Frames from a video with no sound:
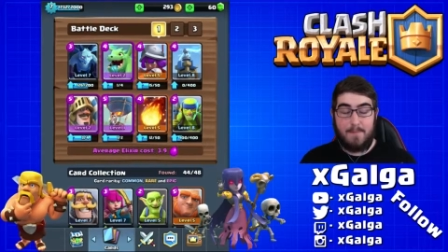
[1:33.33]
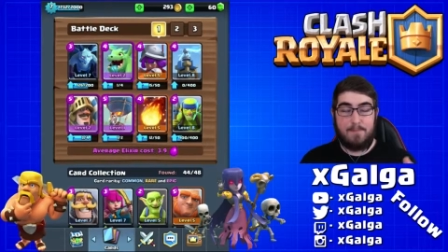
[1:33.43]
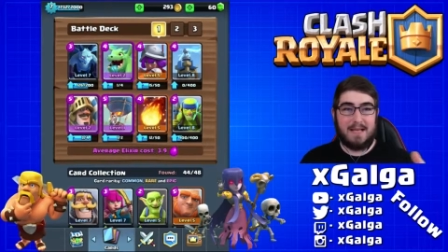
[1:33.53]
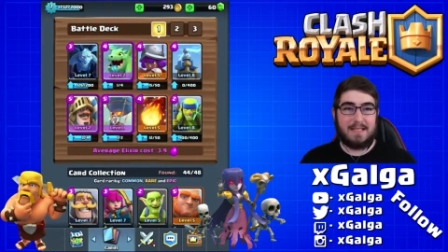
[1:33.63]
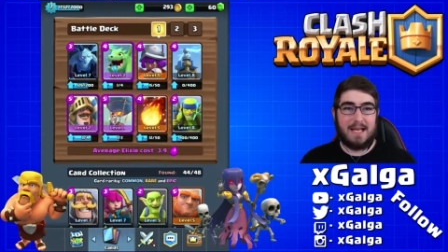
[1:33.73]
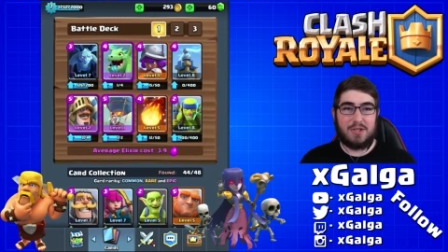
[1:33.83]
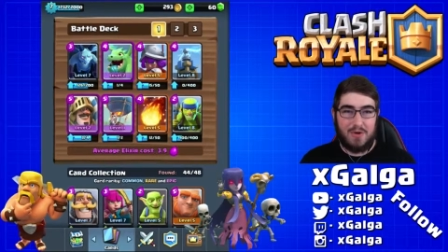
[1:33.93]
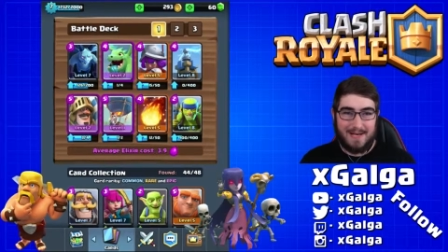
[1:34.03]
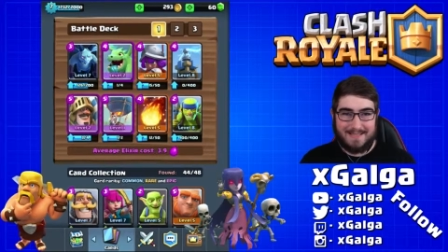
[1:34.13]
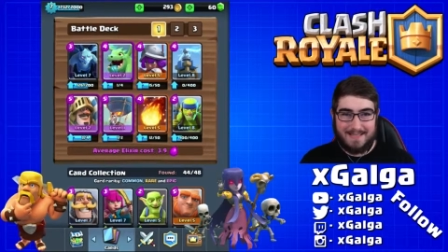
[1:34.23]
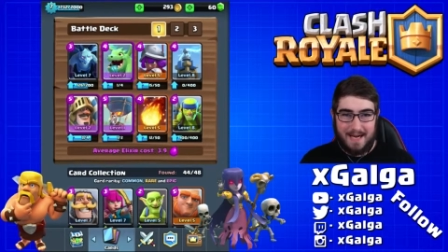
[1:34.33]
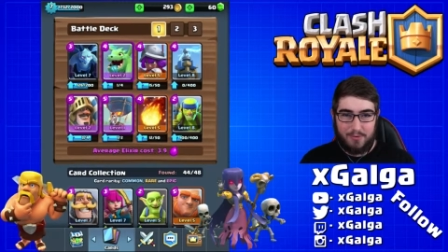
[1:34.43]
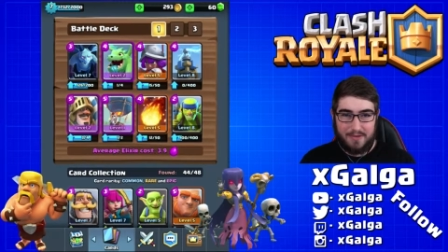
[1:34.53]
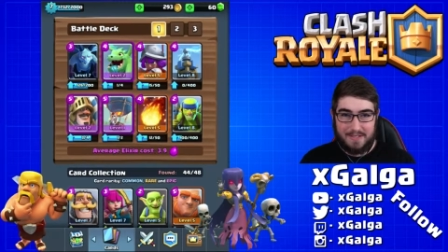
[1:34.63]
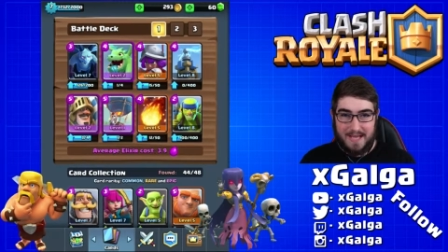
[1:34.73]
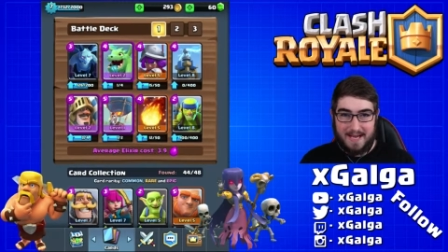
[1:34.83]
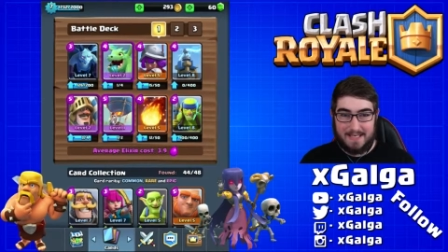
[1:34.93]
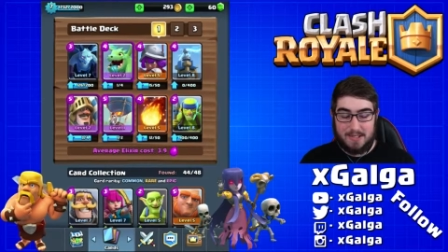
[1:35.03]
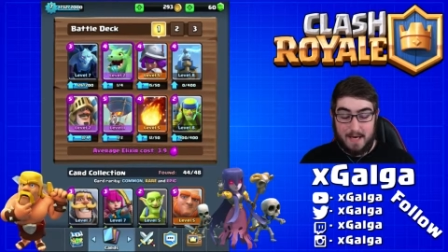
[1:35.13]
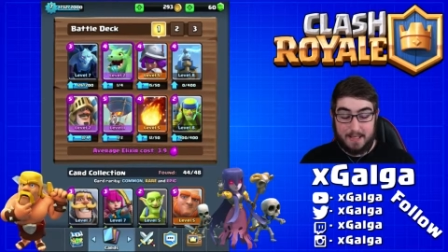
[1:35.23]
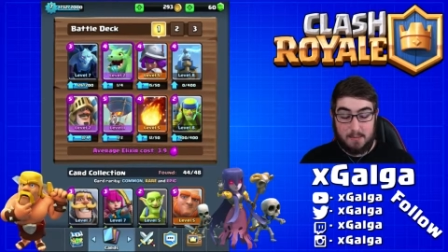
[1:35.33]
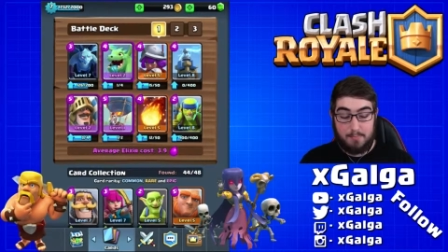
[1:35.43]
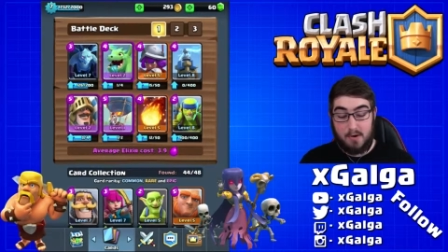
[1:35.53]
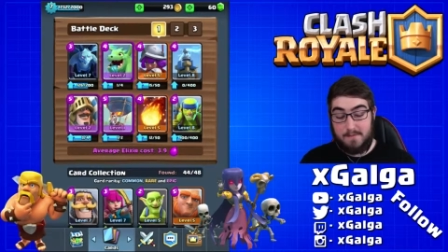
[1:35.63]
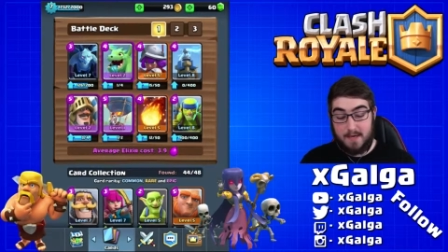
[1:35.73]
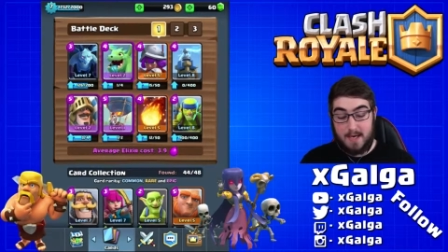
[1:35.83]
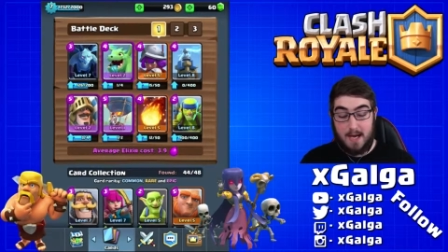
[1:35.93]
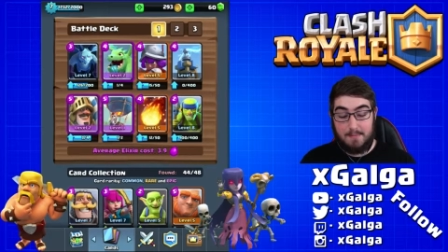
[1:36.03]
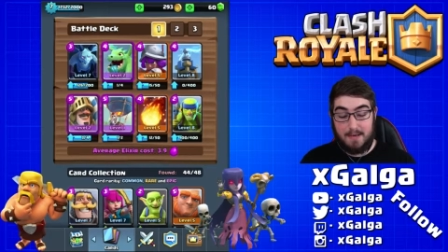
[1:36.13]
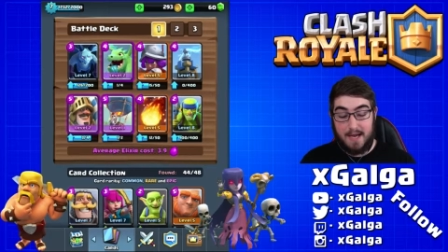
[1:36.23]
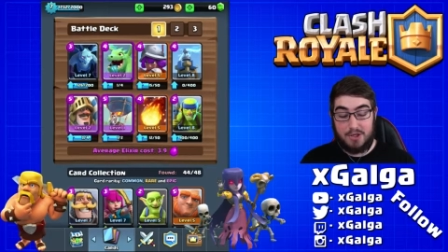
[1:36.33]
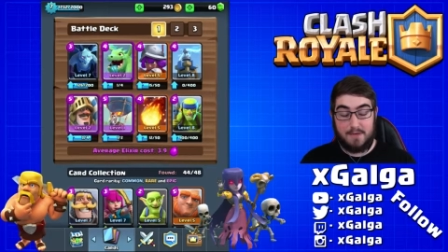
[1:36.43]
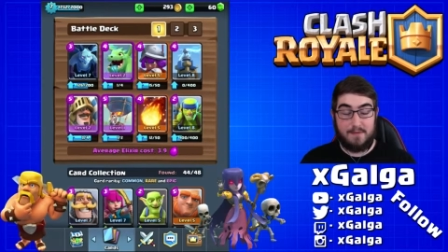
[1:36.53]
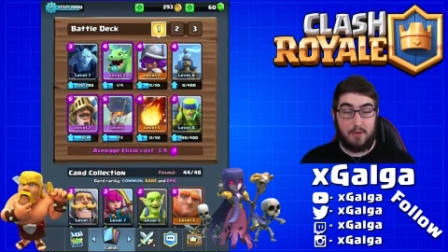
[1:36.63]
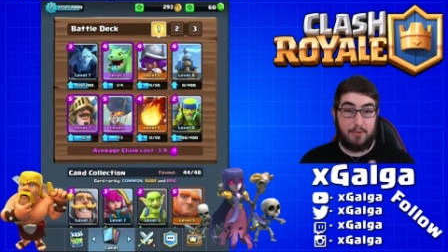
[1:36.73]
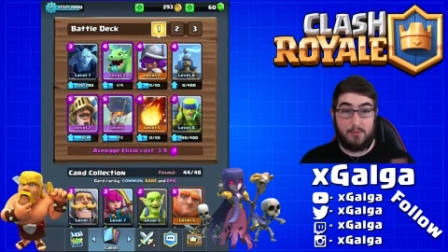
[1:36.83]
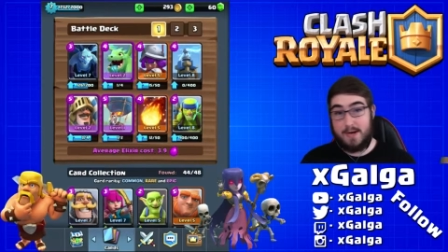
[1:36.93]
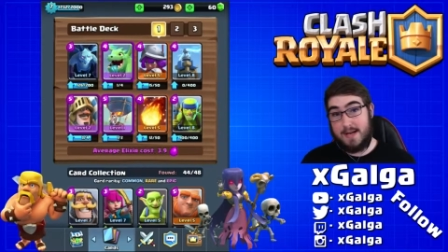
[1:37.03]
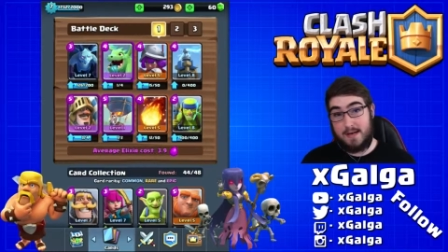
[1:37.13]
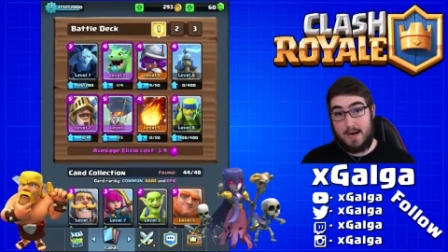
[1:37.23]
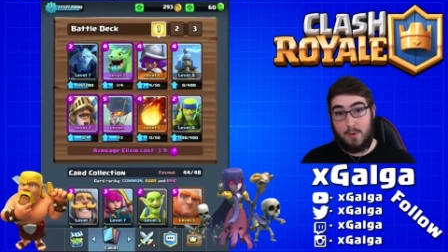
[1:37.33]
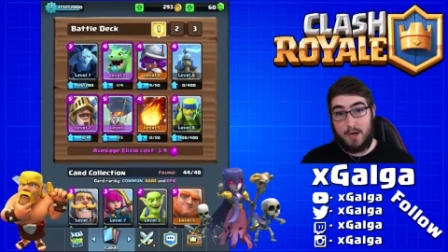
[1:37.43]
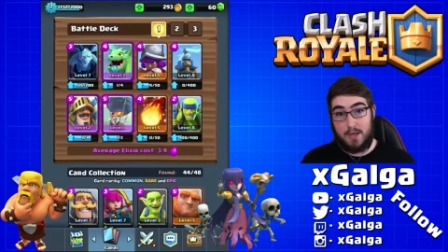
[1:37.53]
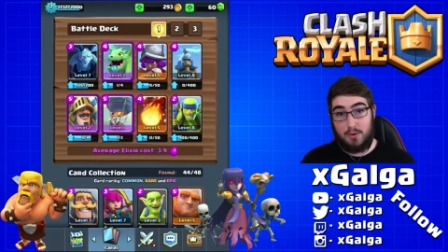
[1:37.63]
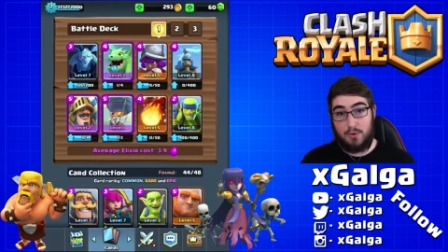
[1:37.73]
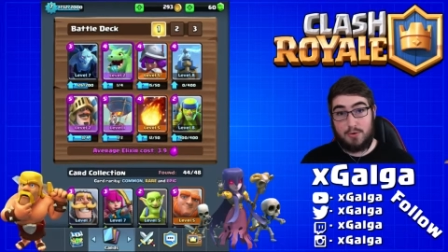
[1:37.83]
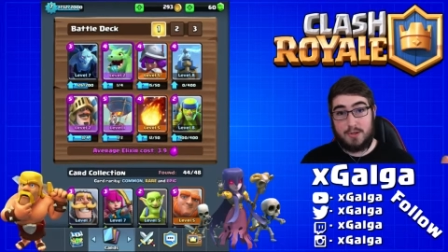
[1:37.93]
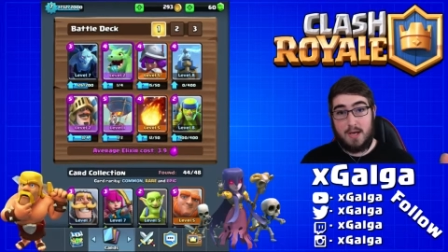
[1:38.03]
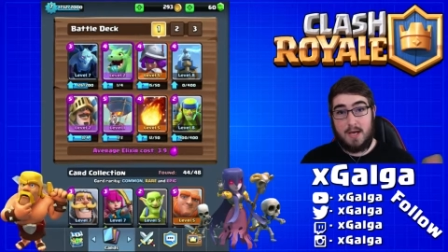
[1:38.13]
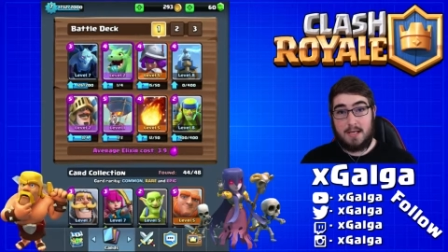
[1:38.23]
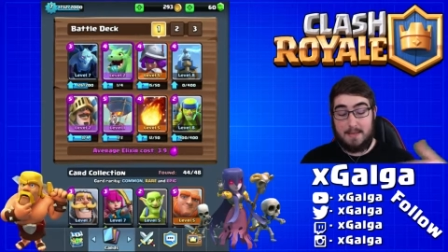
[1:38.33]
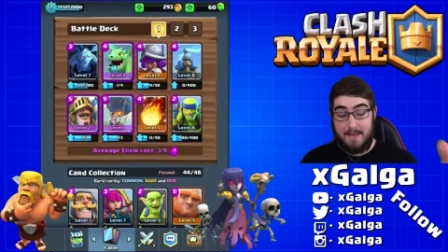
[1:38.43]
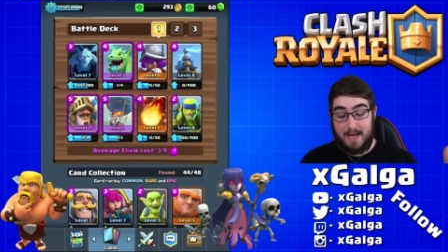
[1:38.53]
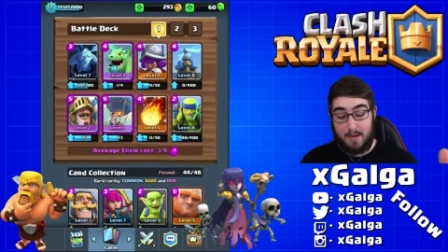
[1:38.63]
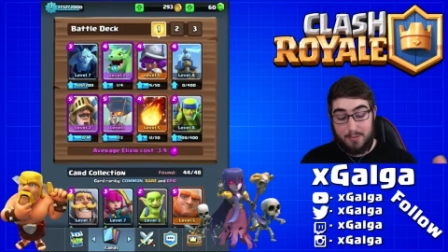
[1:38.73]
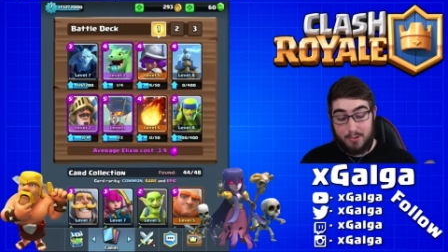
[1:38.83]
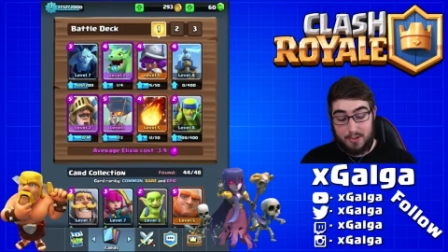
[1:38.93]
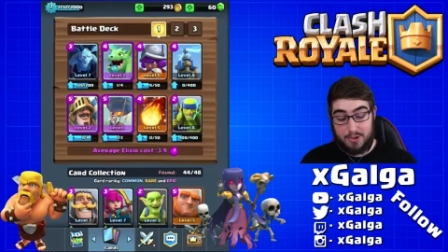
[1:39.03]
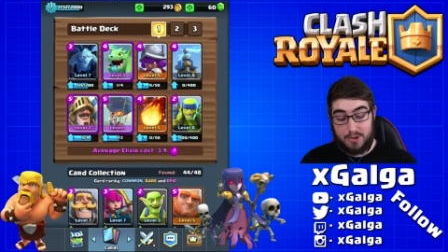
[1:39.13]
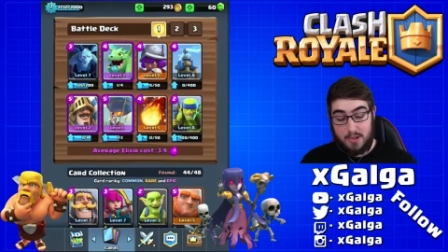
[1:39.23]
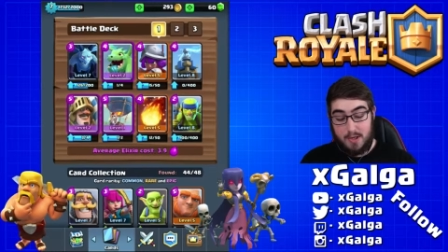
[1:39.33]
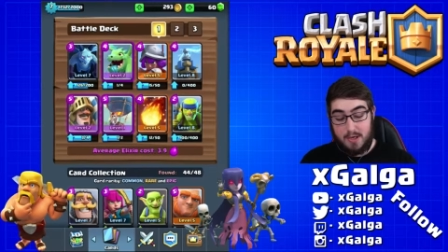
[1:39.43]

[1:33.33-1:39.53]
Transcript: And basically, I just try to cycle the deck until I get the perfect combination of the 3 that I want to use to make a push.